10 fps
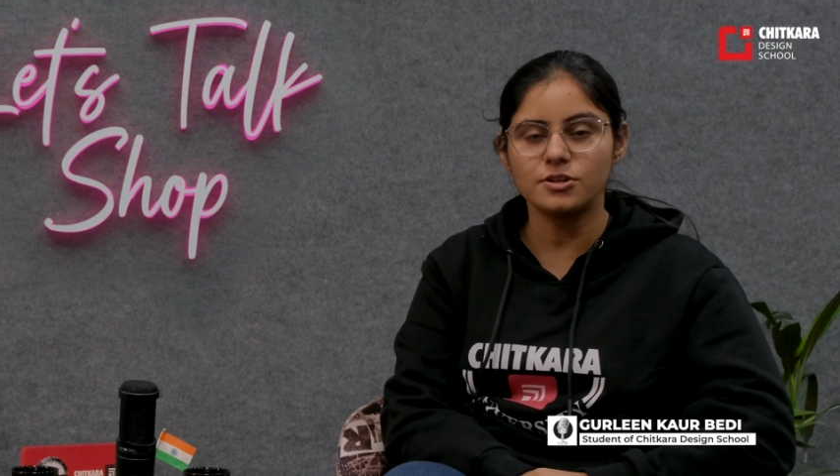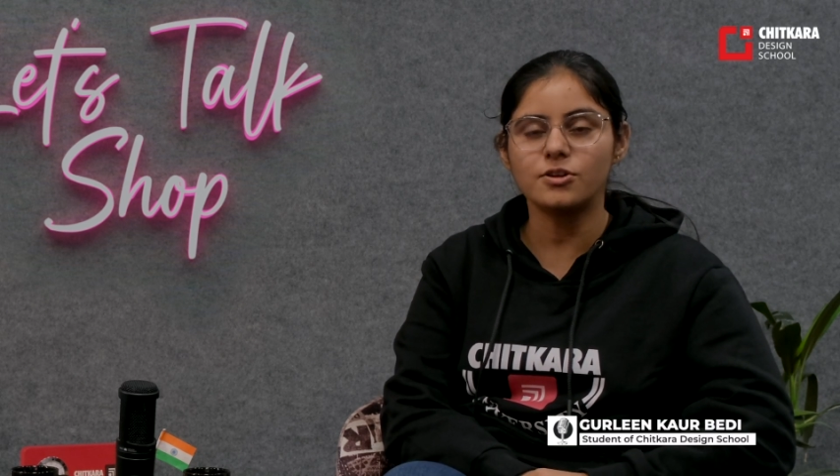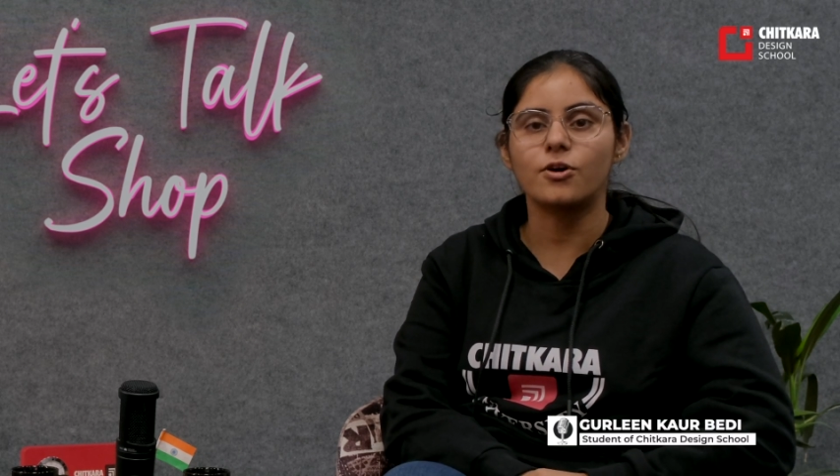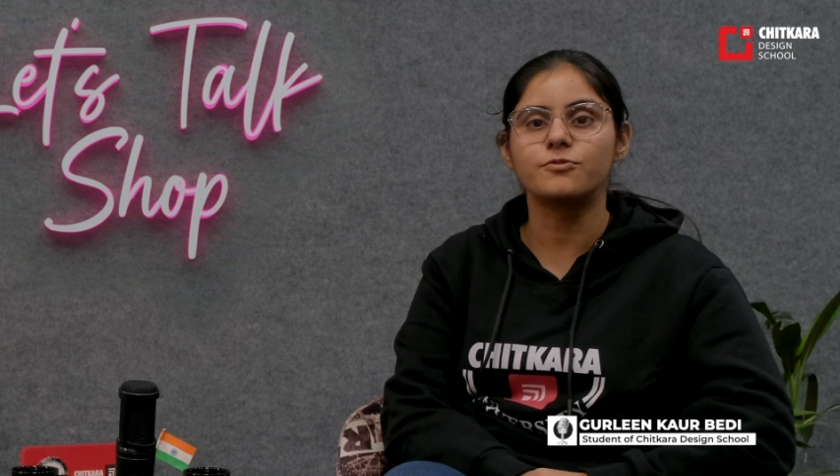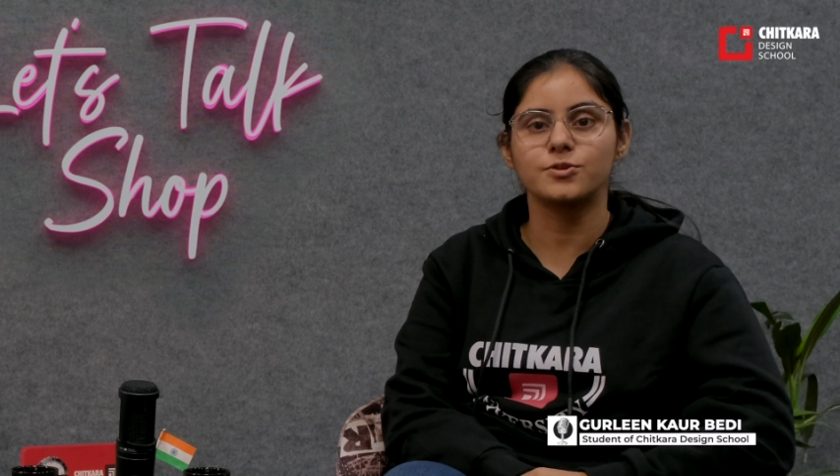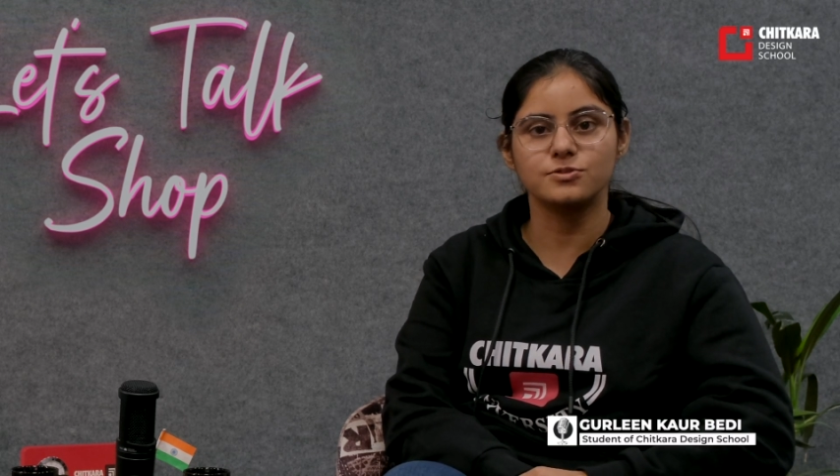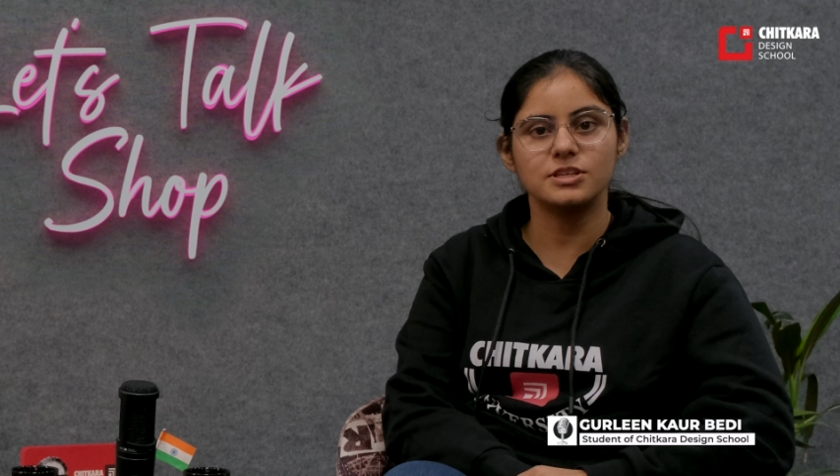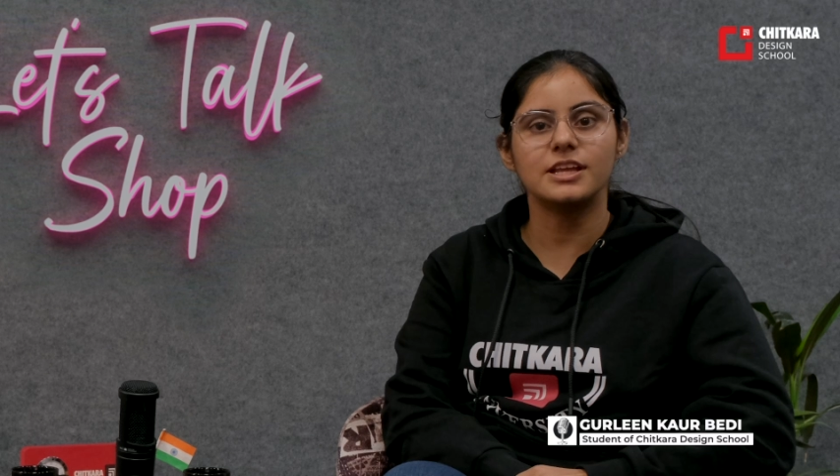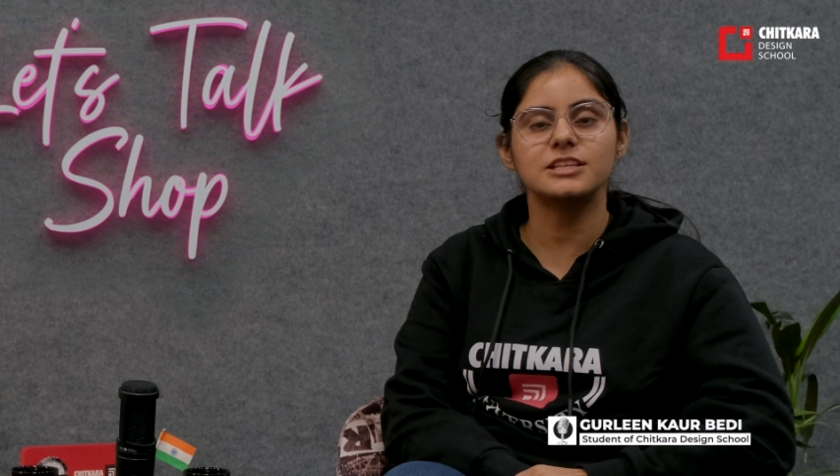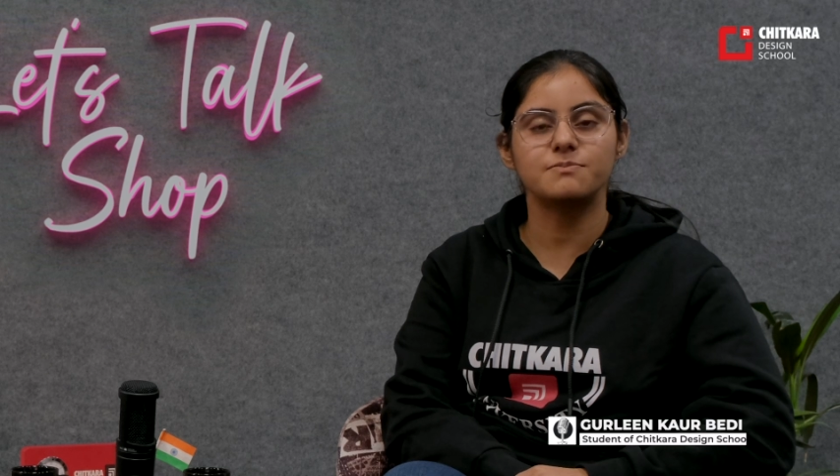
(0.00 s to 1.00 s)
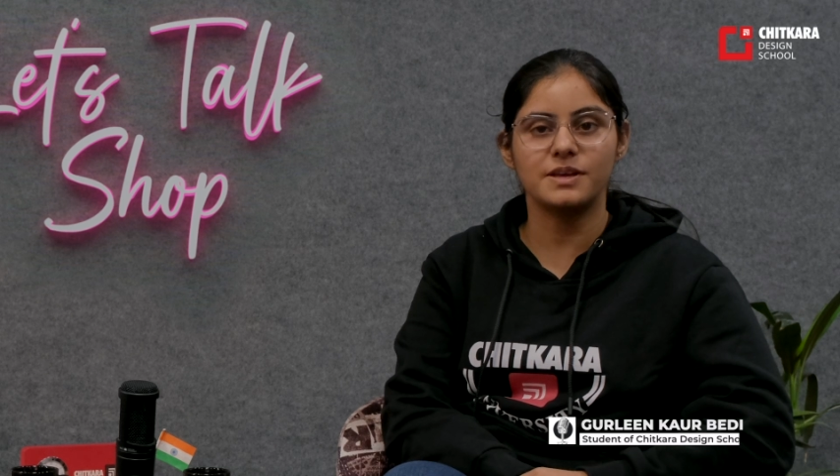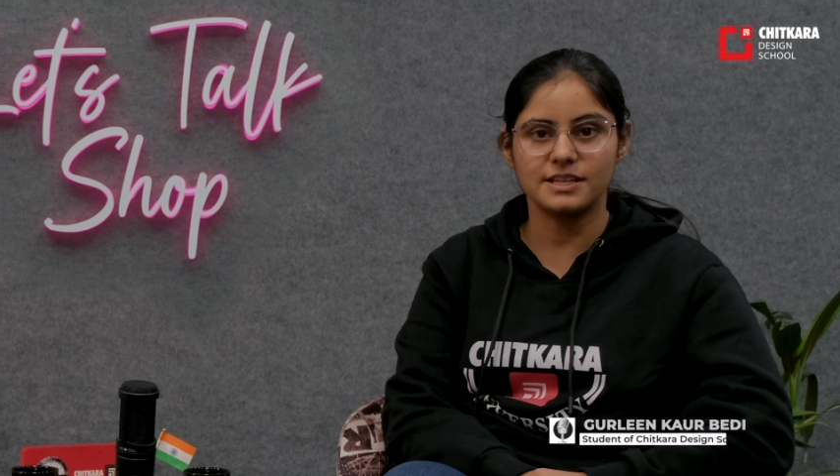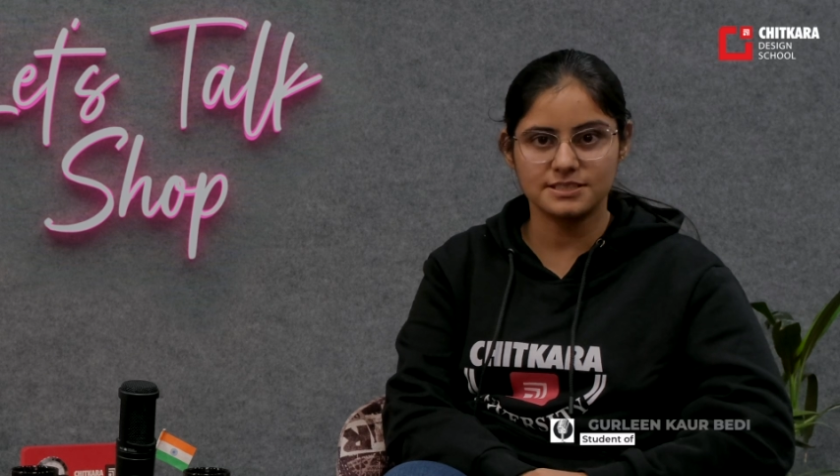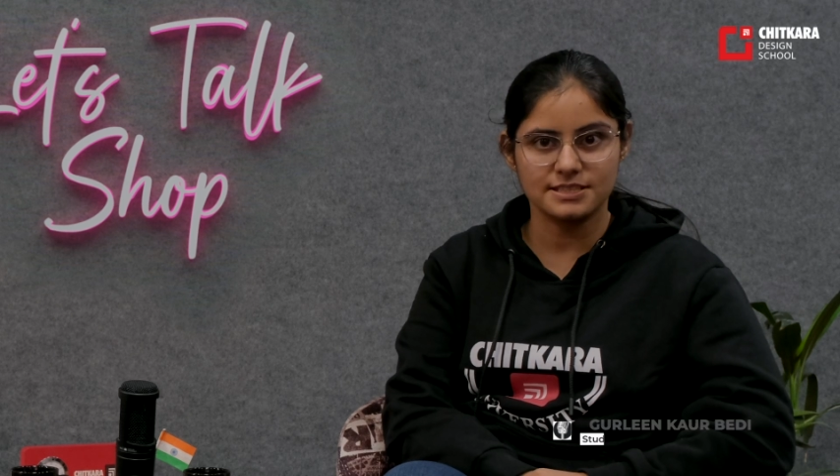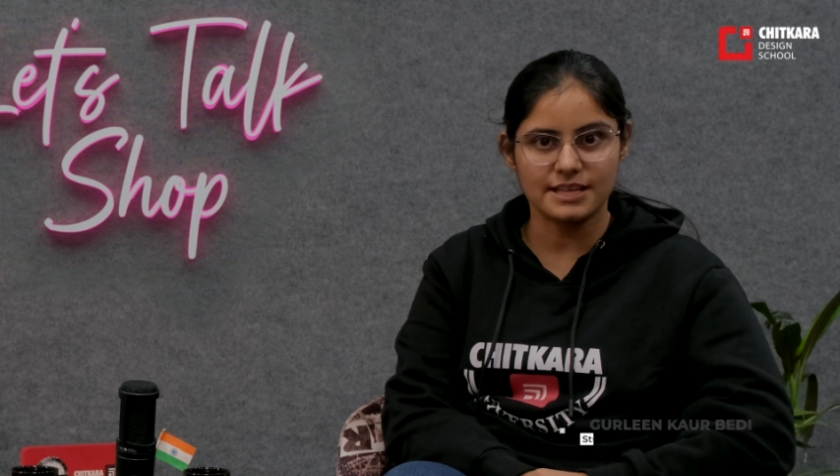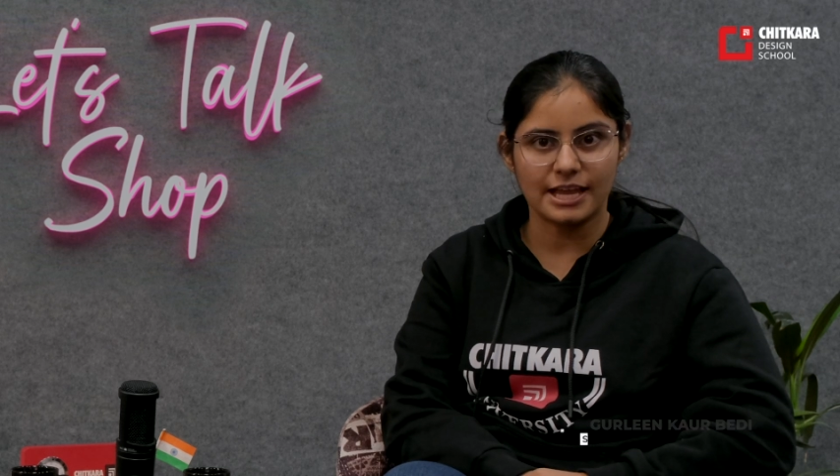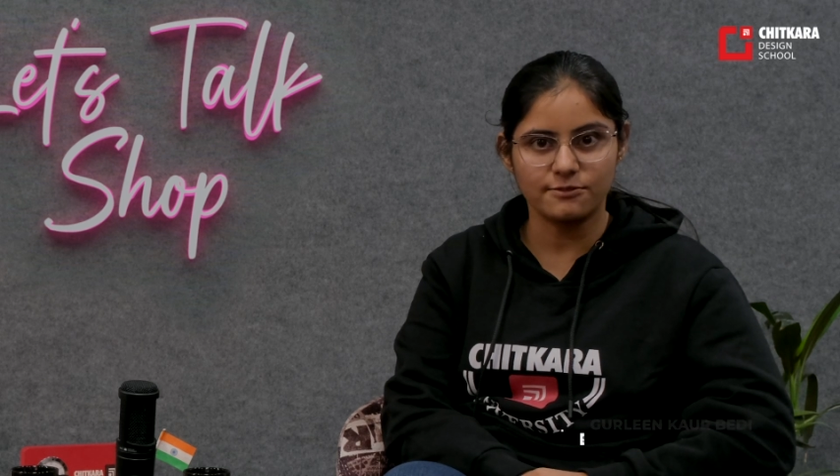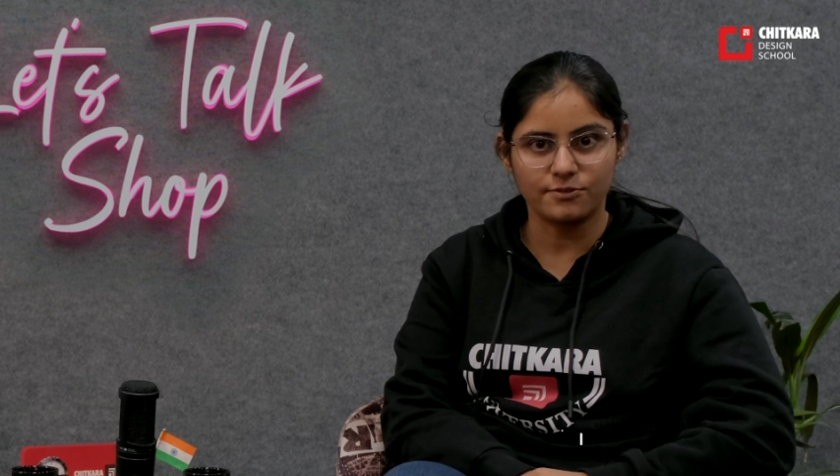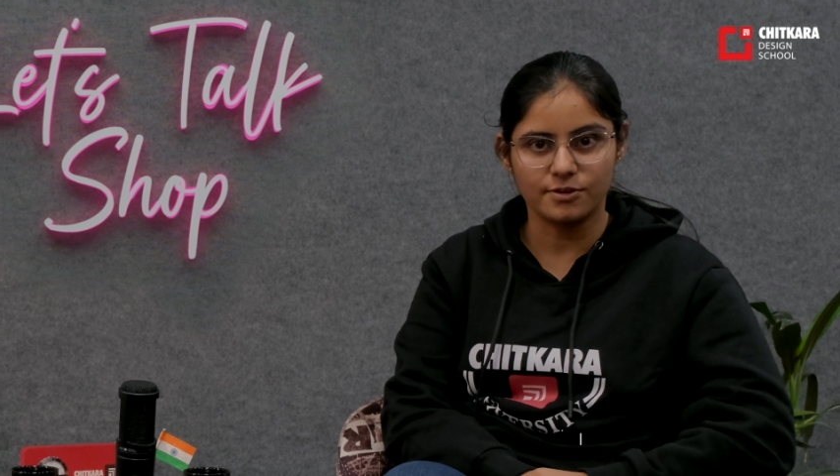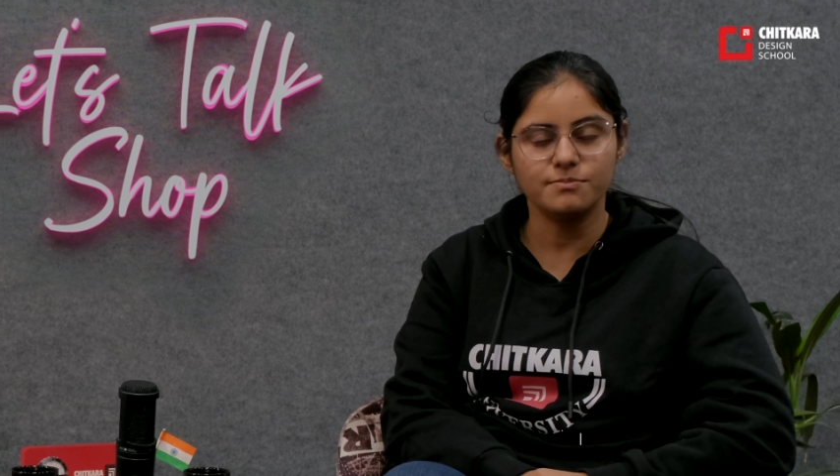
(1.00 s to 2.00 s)
of user experience design
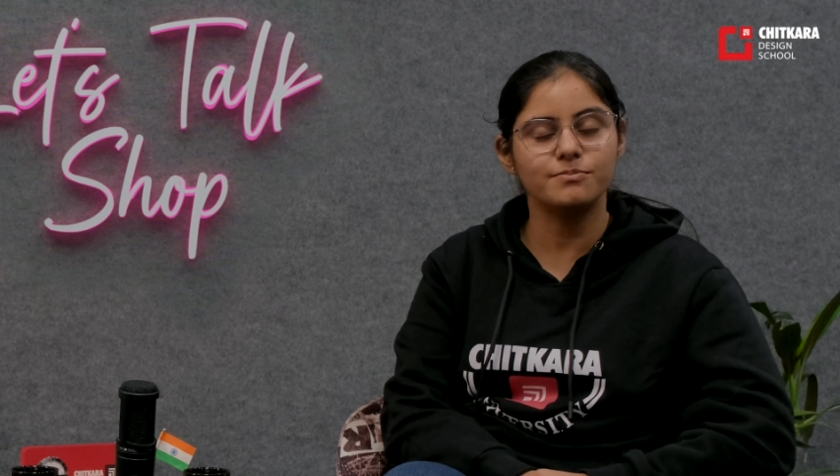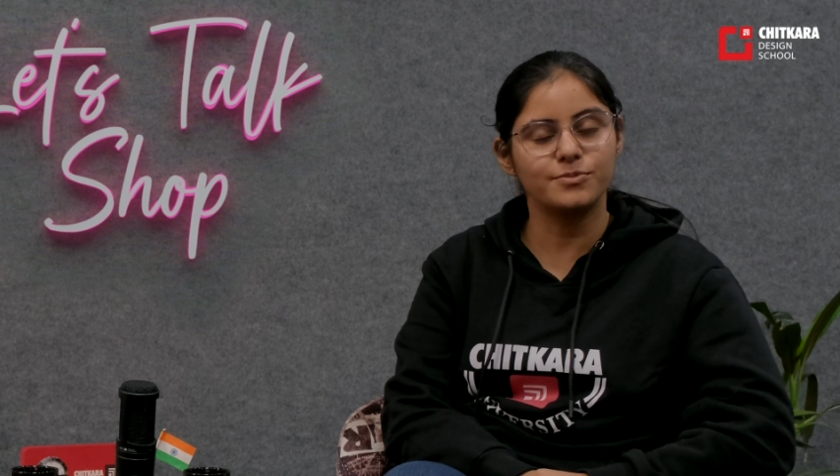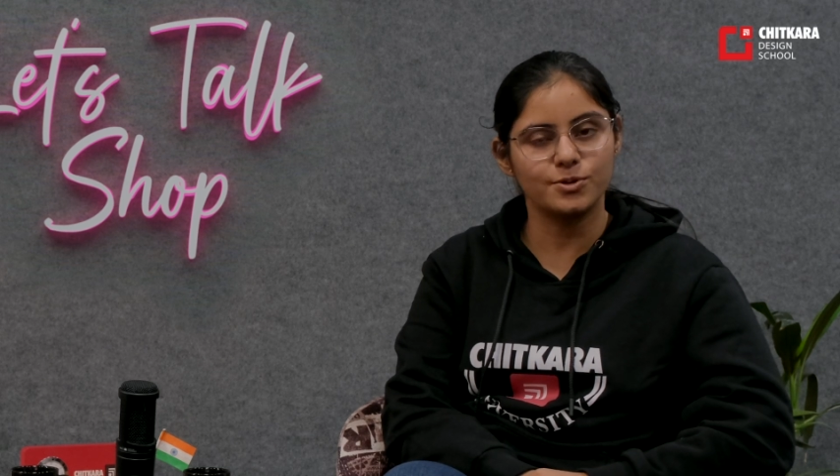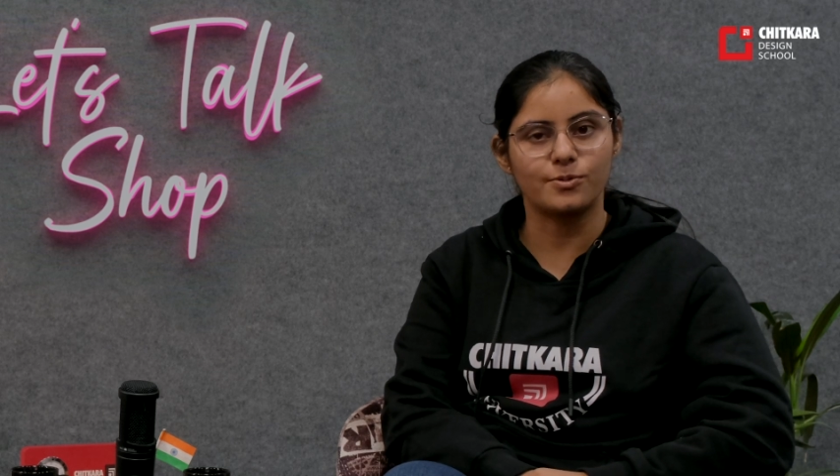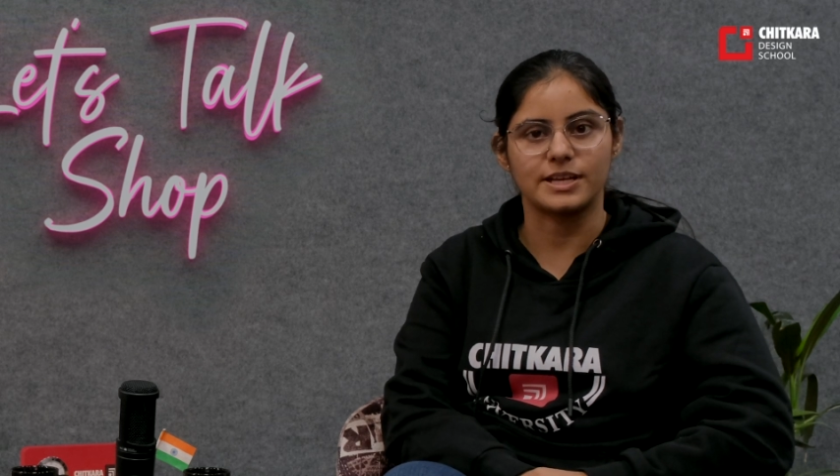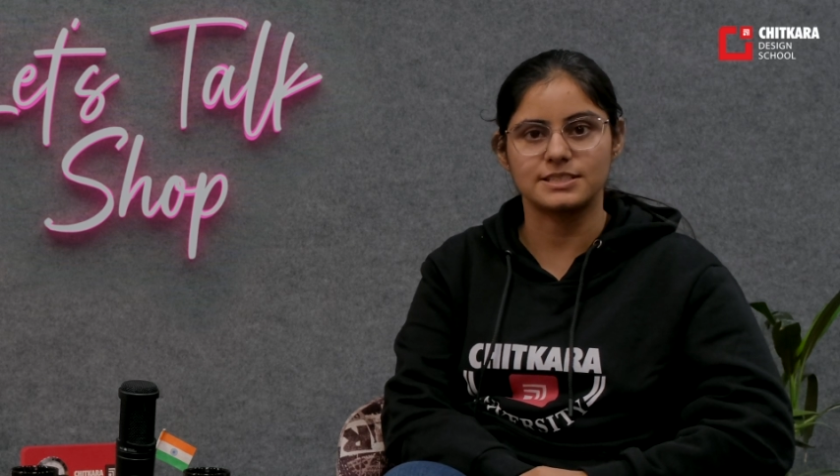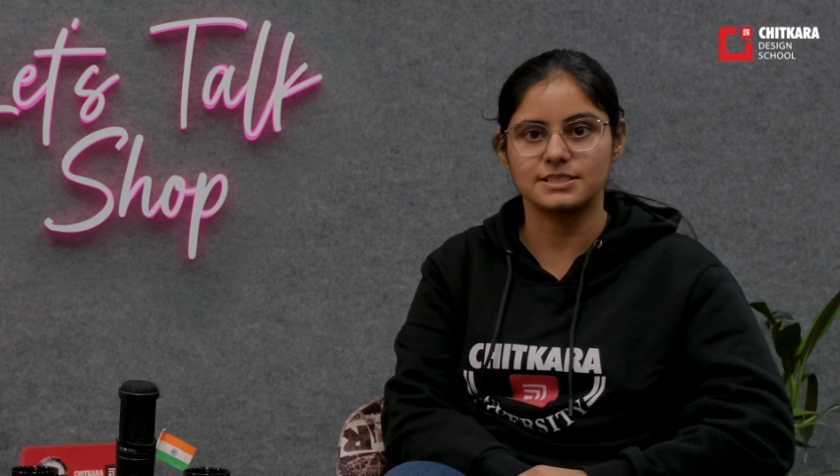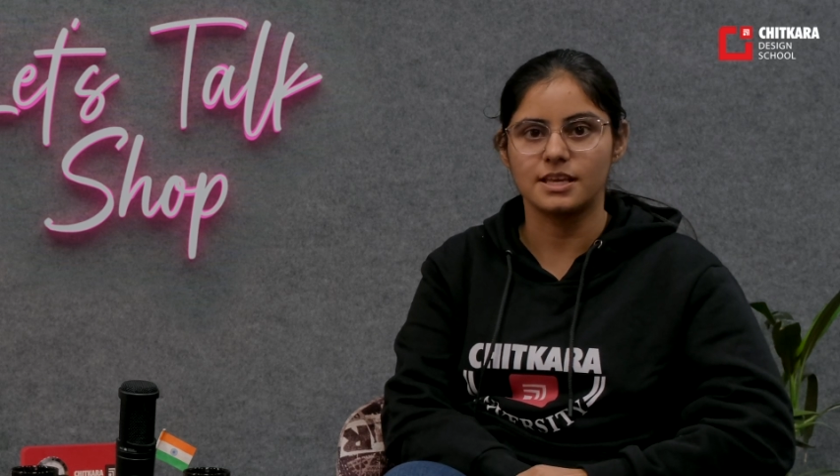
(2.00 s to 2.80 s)
firm Brewex.